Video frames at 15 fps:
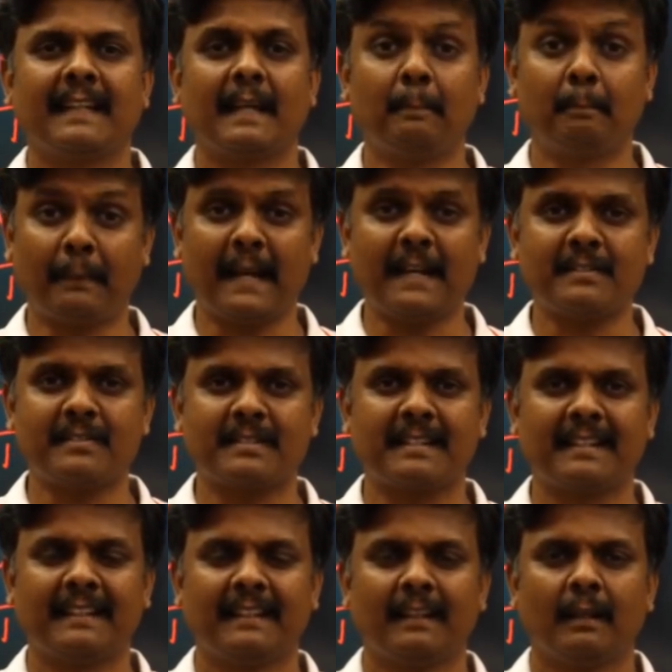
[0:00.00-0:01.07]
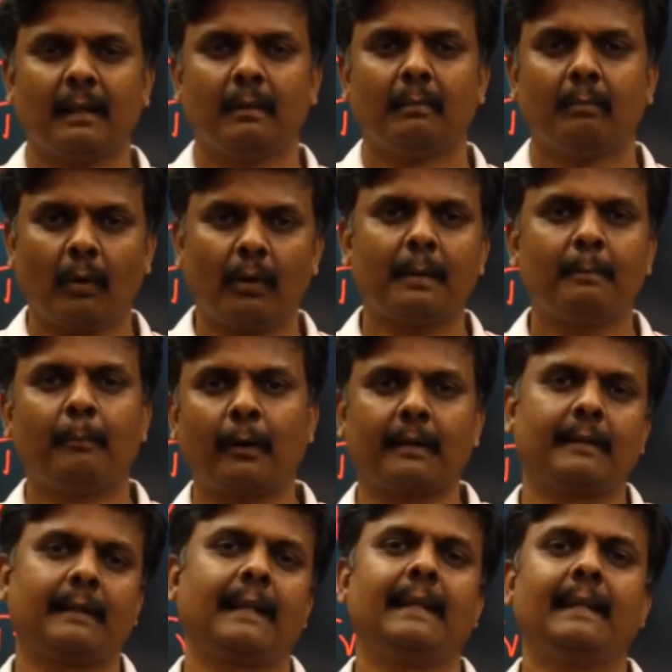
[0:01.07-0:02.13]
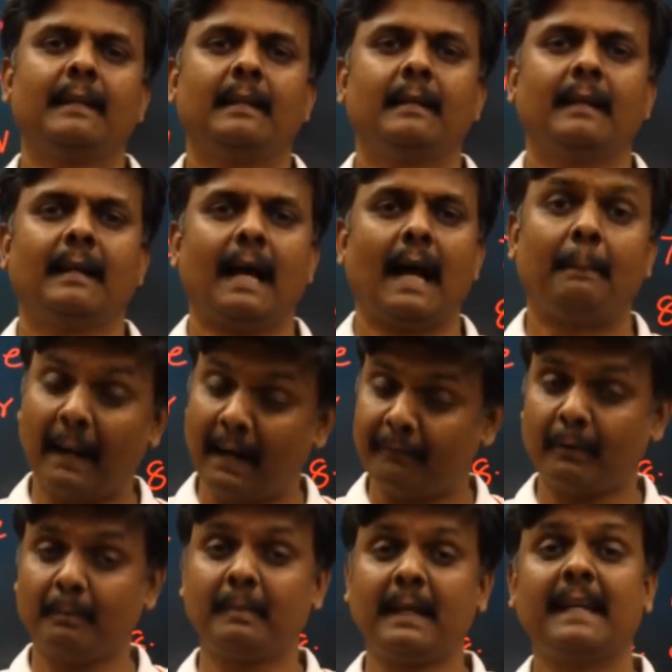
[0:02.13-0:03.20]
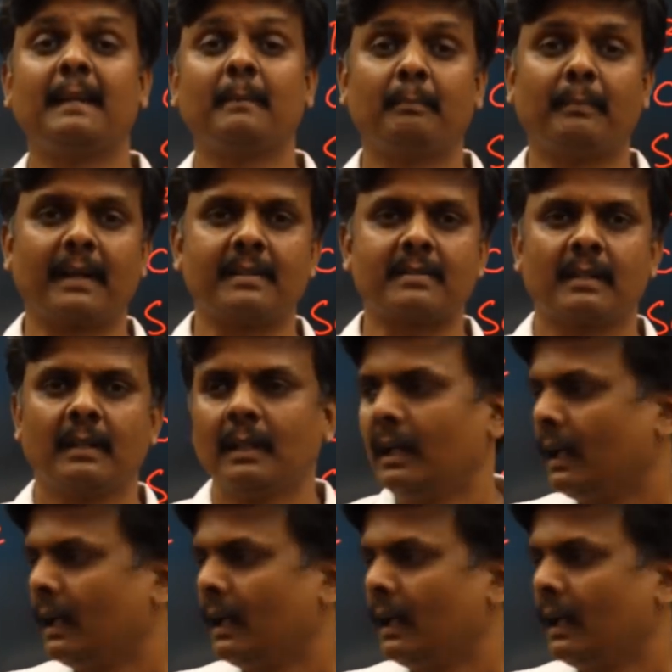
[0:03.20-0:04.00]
Impressed? More importantly, apart from being impressed,